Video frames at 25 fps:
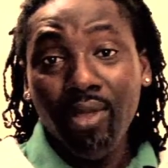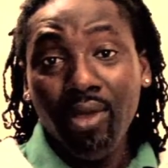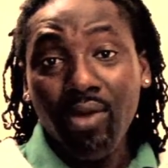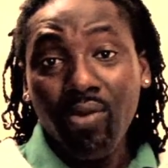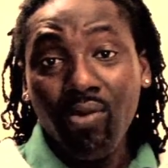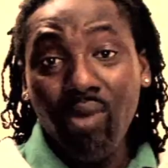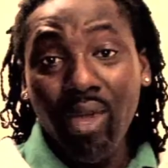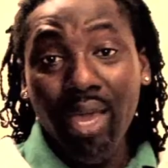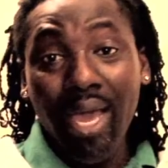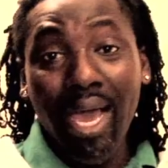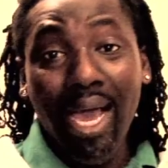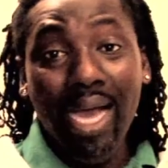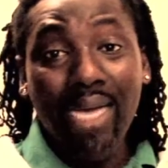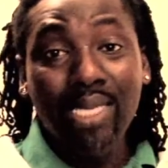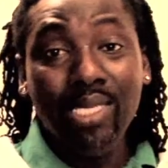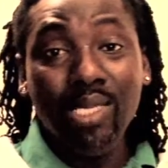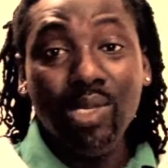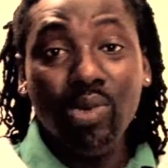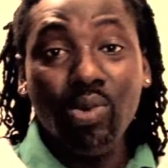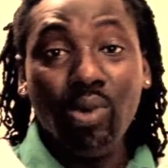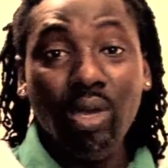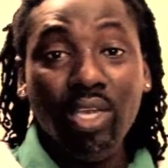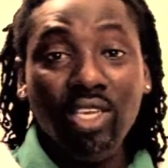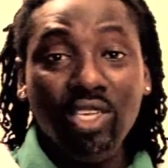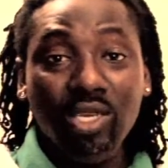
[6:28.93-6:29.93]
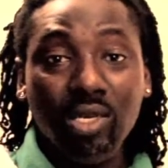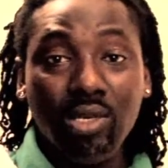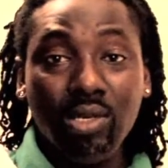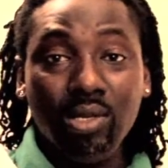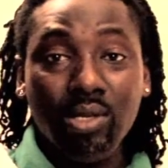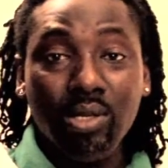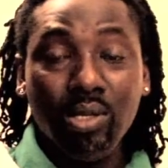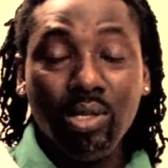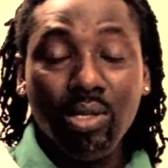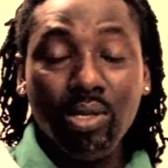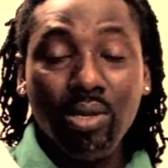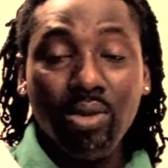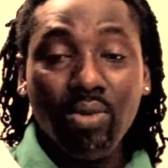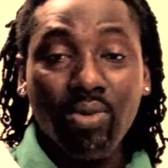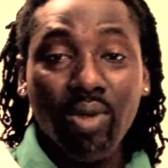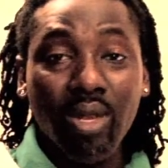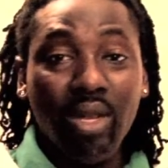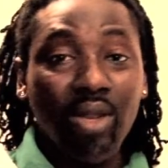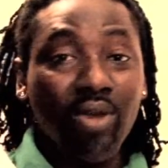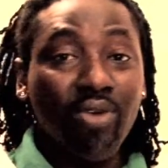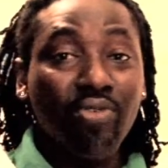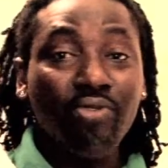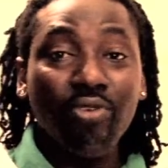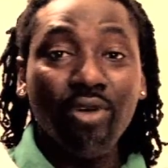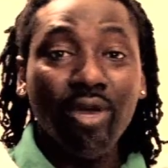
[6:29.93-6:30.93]
We asked questions. We
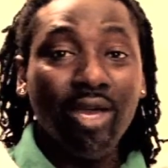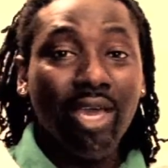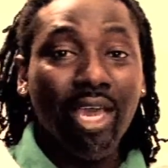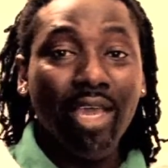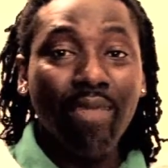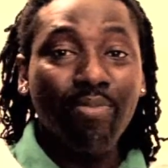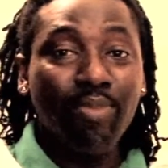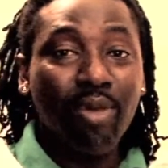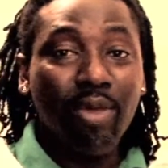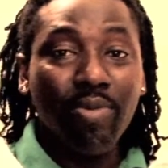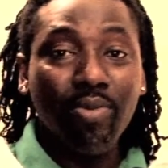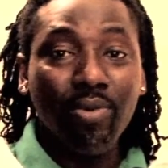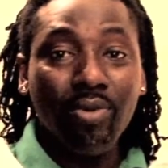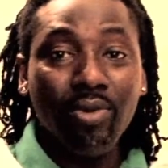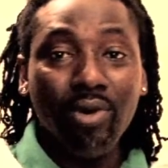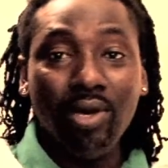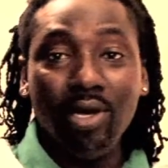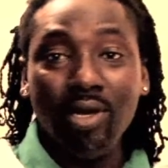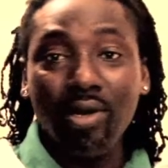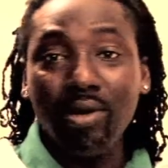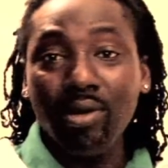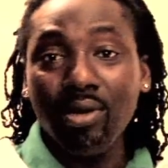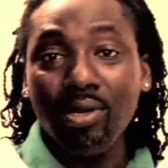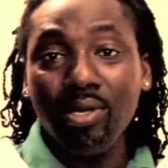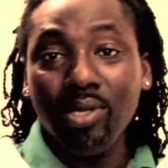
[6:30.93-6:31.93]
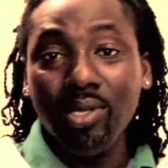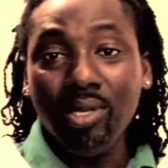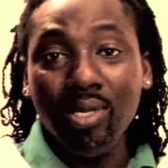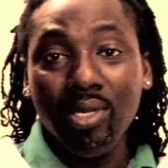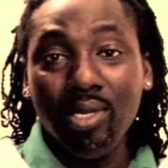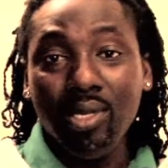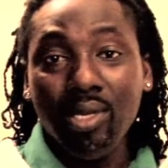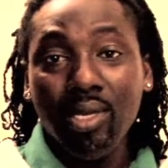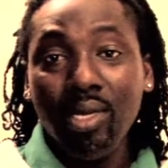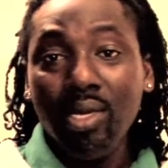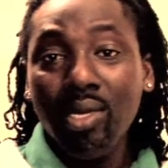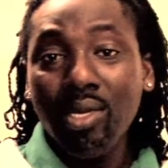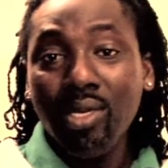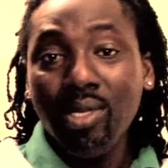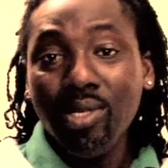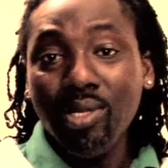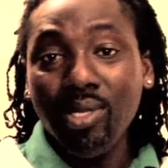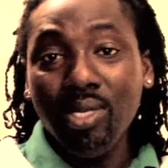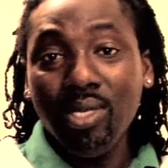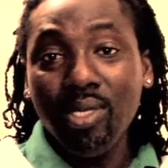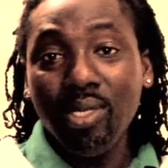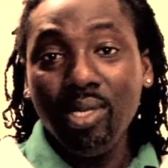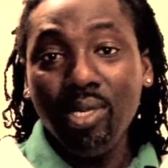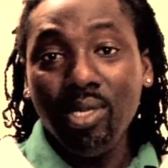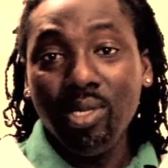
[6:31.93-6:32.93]
looked for gay people across the
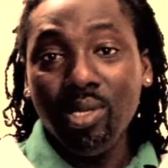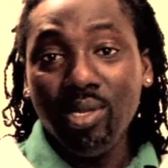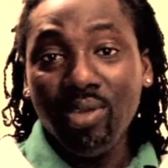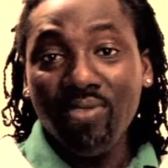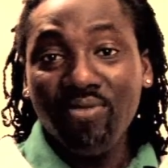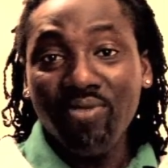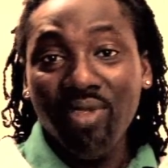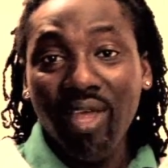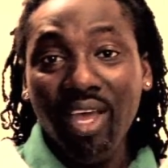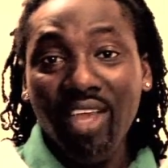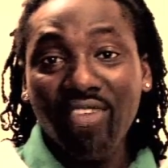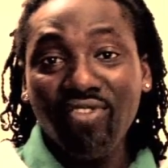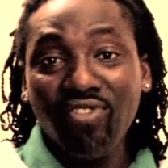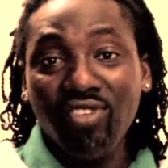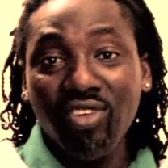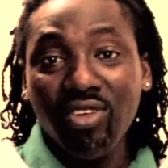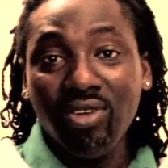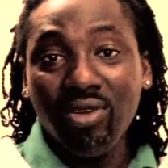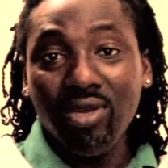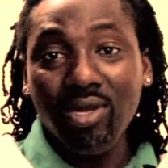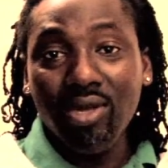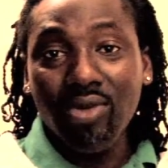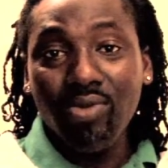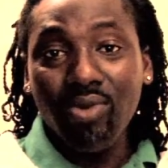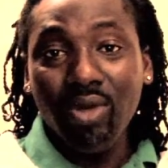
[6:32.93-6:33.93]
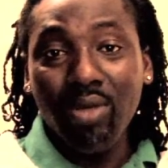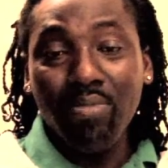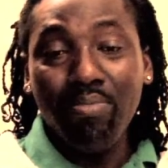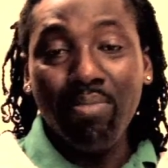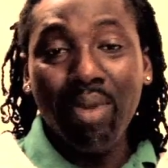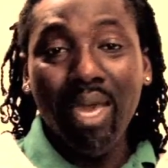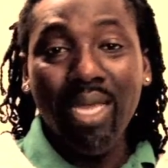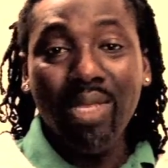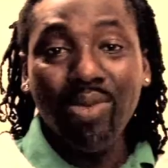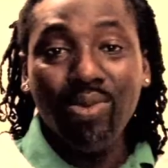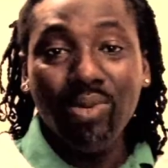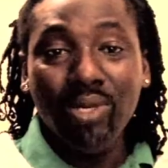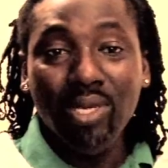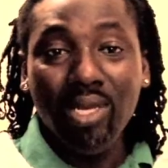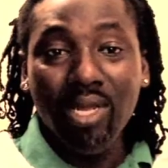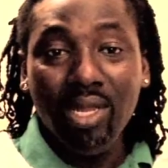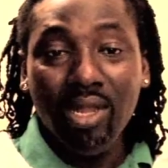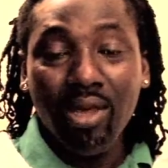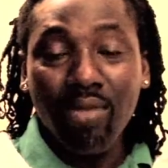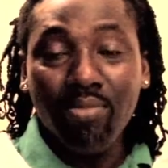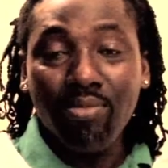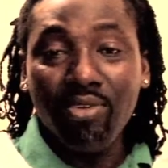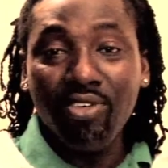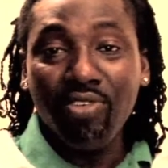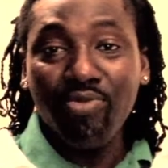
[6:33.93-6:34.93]
cities of Nigeria. We met with a
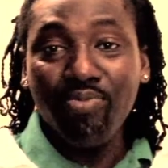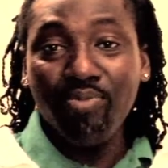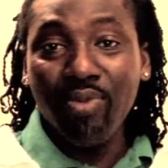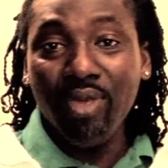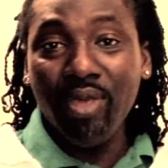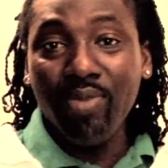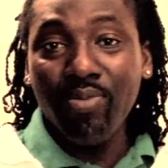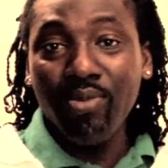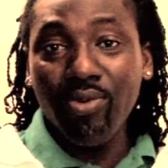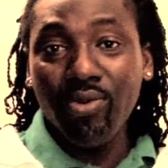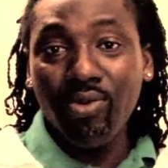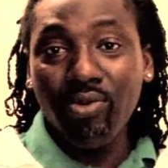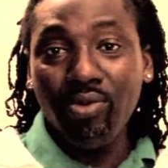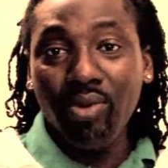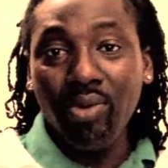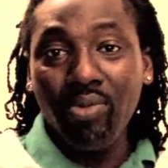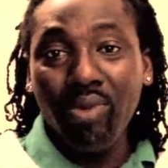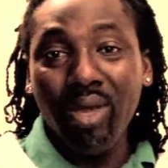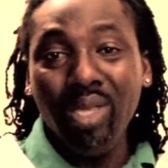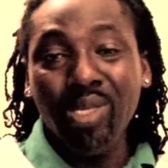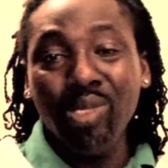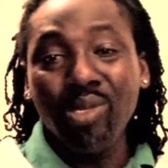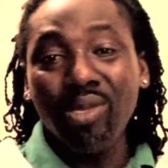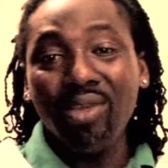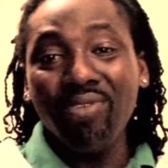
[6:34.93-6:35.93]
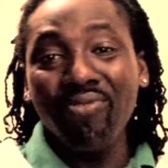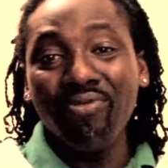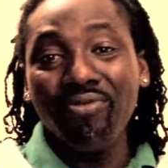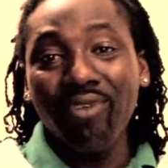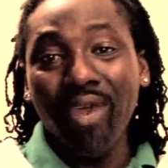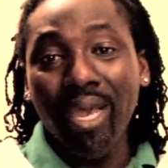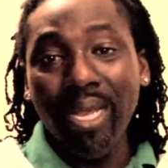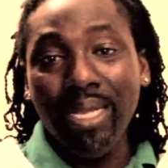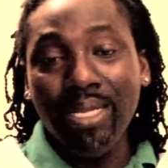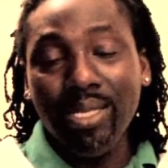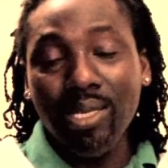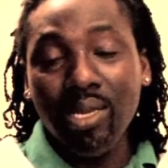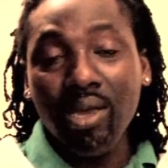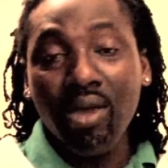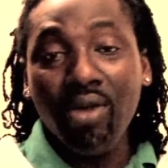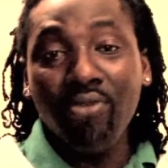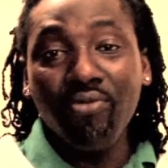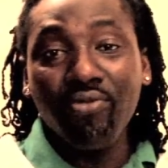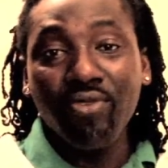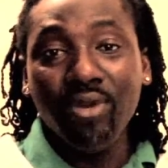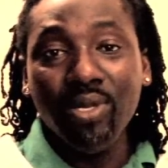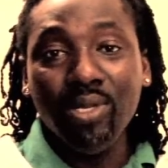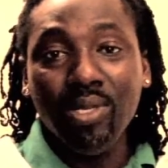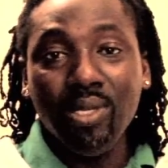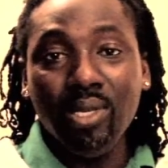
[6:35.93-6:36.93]
number of people. We went to events,
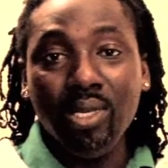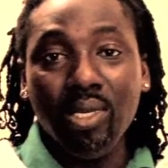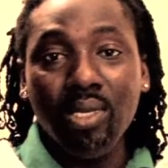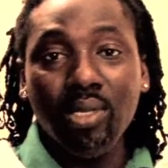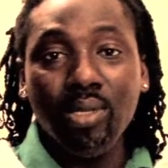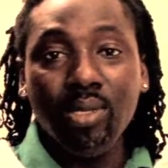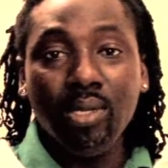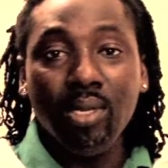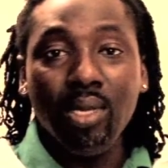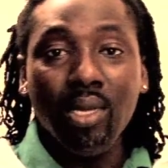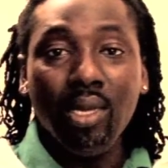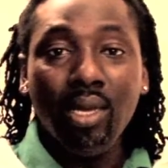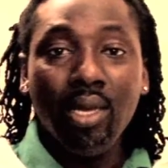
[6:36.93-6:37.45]
conferences,